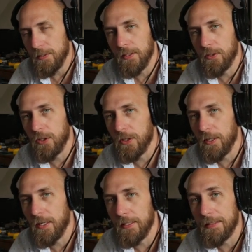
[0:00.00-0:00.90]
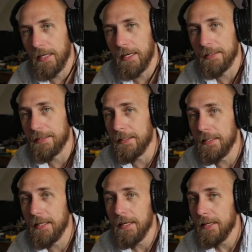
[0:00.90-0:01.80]
Centurion
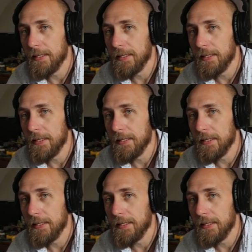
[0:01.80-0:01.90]
D